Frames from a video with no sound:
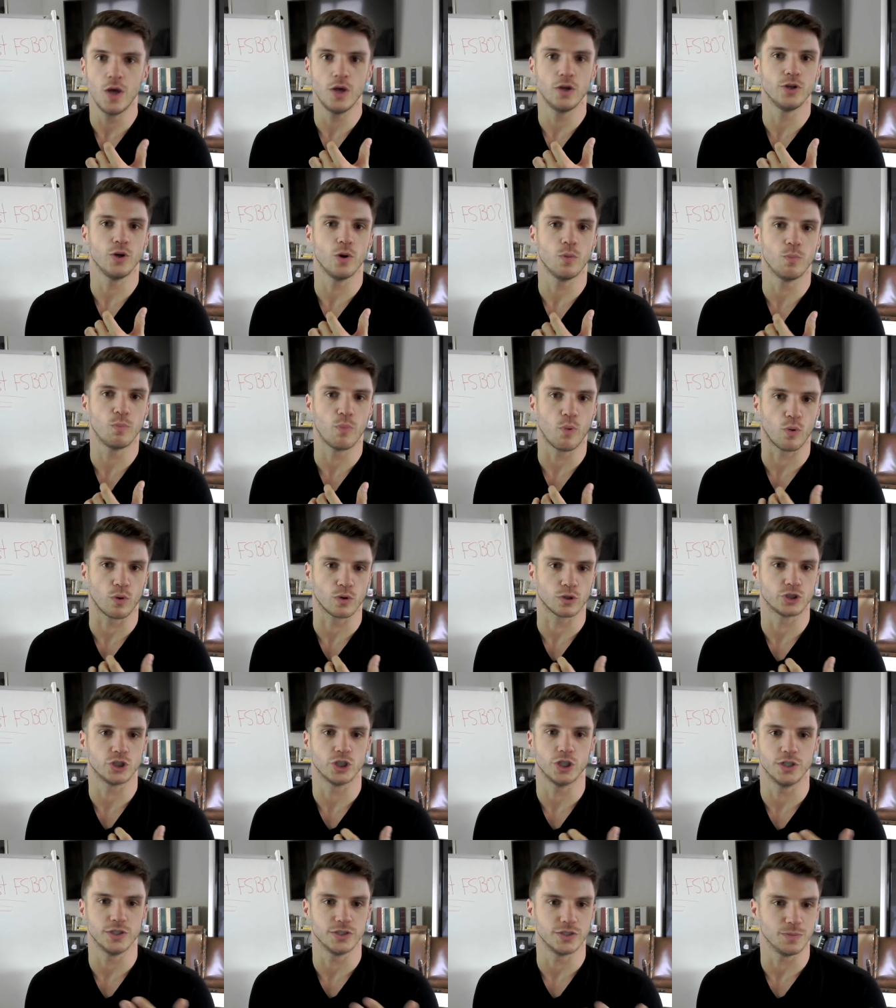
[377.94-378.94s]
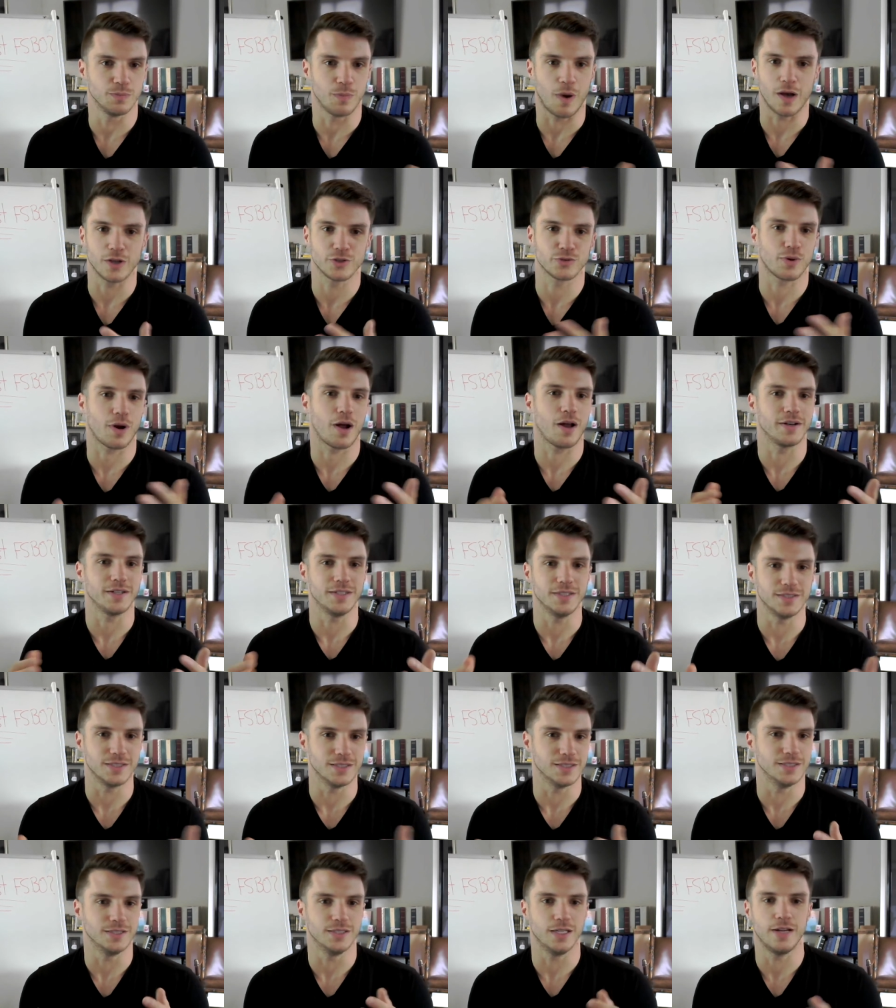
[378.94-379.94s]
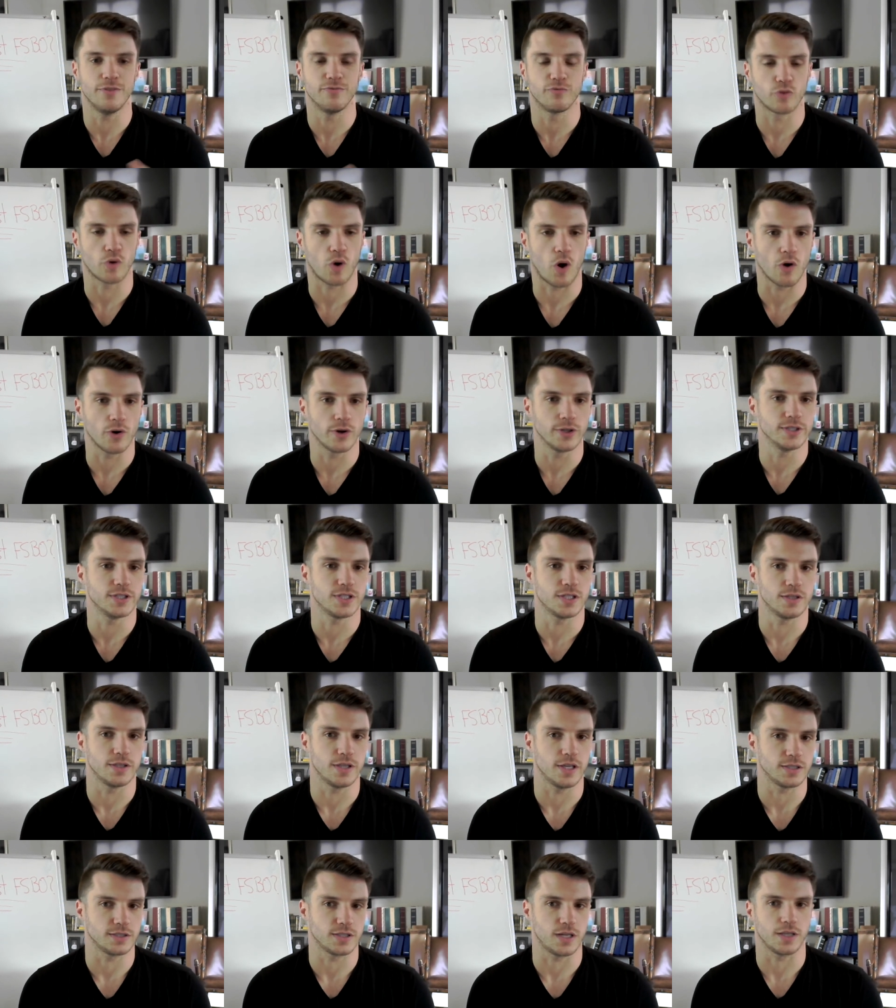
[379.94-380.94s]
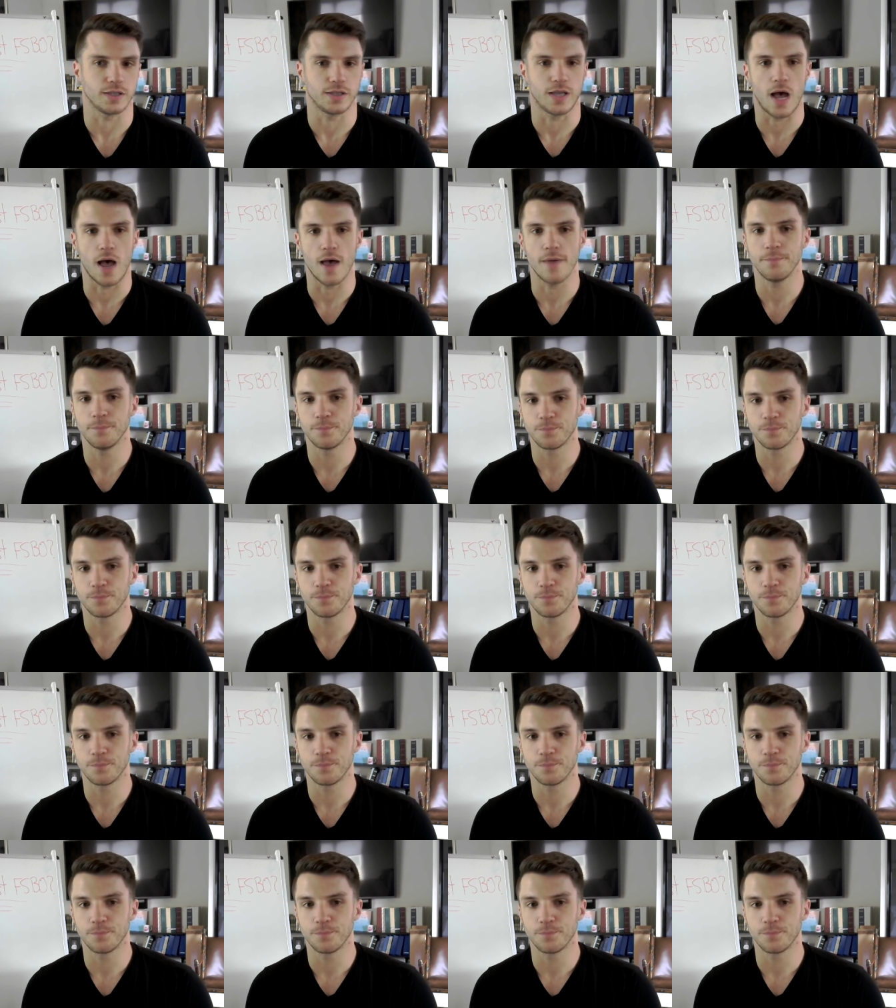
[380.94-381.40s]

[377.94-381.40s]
know, Porsches and Maseratis and, and Ferraris and things like that.